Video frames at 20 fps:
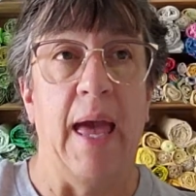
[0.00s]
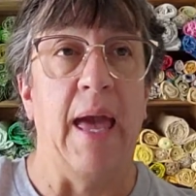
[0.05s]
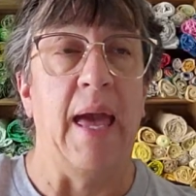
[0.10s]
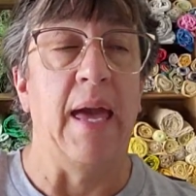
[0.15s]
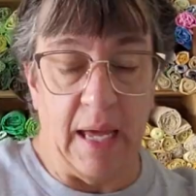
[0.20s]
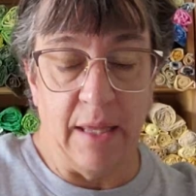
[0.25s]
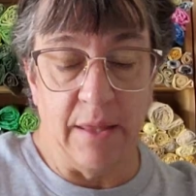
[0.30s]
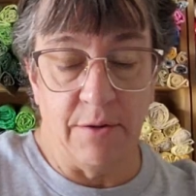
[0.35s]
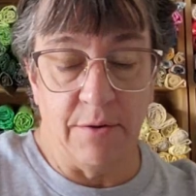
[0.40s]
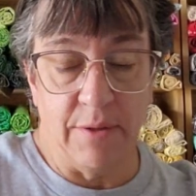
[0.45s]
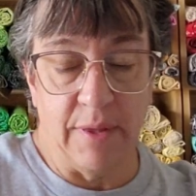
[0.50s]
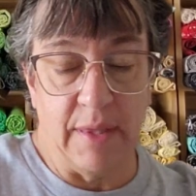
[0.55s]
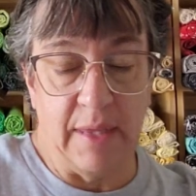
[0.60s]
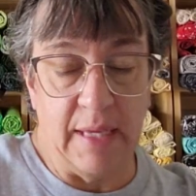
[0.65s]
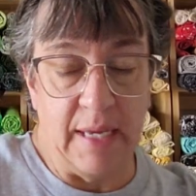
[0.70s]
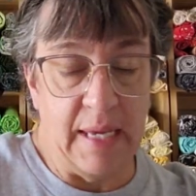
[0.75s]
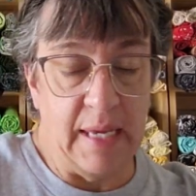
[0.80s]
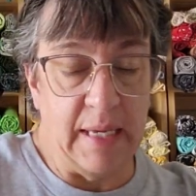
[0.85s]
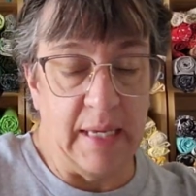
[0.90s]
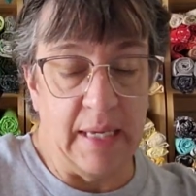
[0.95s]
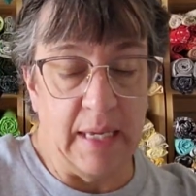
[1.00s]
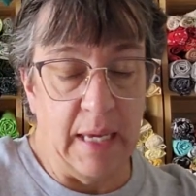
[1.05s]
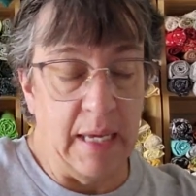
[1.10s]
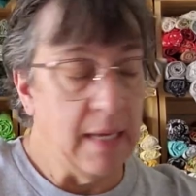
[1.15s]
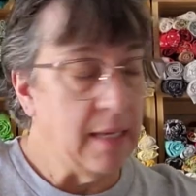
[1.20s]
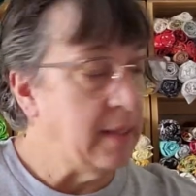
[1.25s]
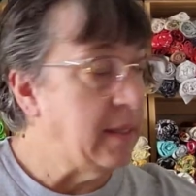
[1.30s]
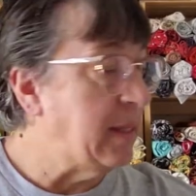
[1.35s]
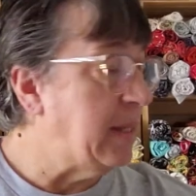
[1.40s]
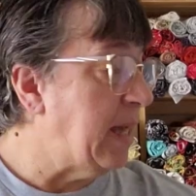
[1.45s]
Other thing
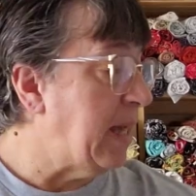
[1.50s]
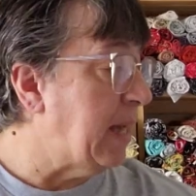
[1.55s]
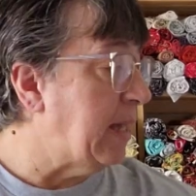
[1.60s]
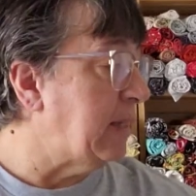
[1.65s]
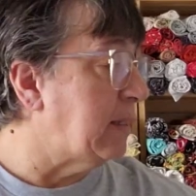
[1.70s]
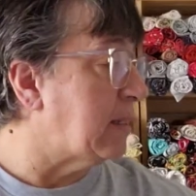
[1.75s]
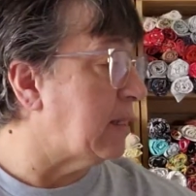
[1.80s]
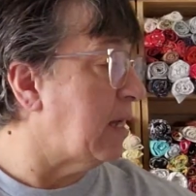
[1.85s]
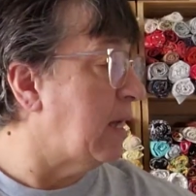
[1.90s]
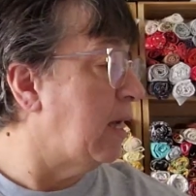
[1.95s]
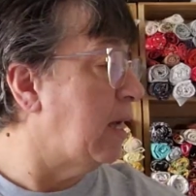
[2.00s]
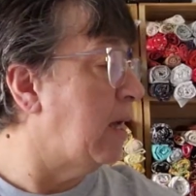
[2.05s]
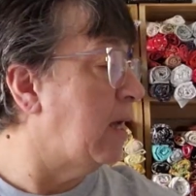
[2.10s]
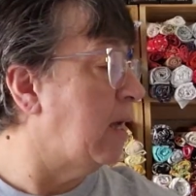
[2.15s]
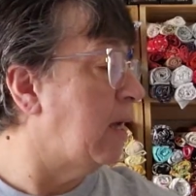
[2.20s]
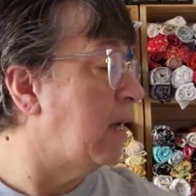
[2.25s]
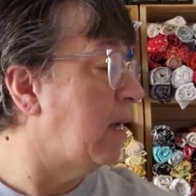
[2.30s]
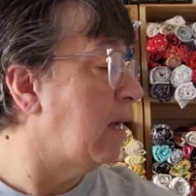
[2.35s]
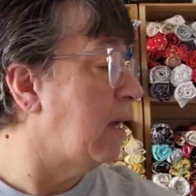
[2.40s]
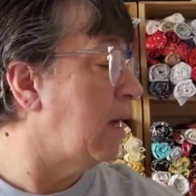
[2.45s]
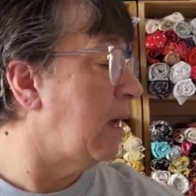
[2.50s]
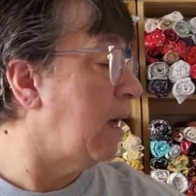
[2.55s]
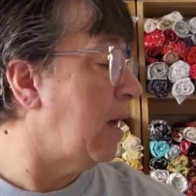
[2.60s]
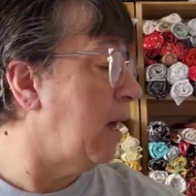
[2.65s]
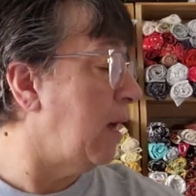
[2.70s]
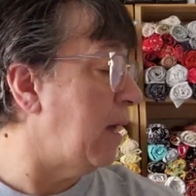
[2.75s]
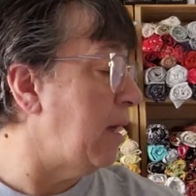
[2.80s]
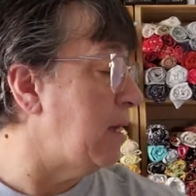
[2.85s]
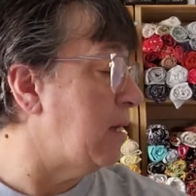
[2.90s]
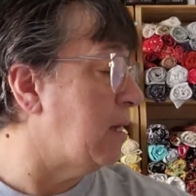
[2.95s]
that
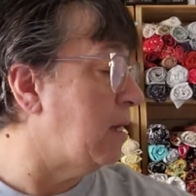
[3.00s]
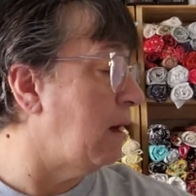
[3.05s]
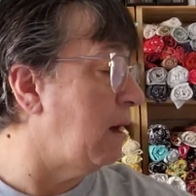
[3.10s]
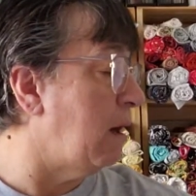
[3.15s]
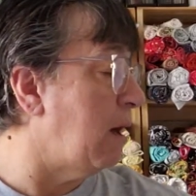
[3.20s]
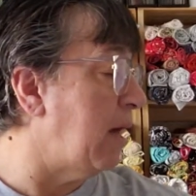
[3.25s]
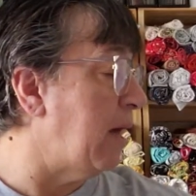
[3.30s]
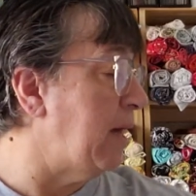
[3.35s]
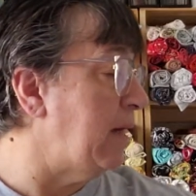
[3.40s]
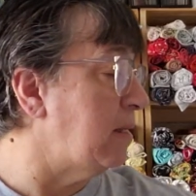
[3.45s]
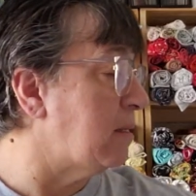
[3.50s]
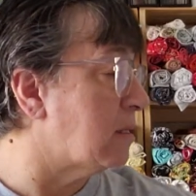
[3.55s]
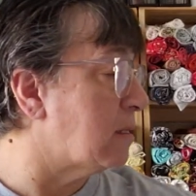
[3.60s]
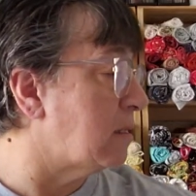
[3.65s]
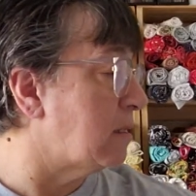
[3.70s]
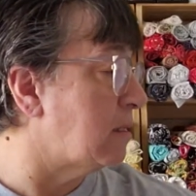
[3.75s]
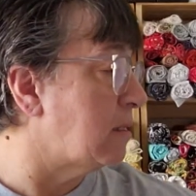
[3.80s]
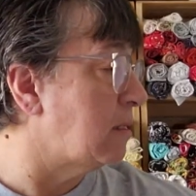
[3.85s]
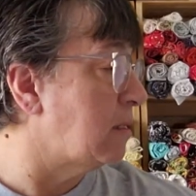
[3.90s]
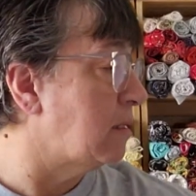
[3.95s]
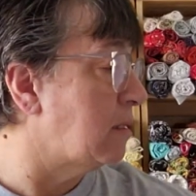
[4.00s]
I got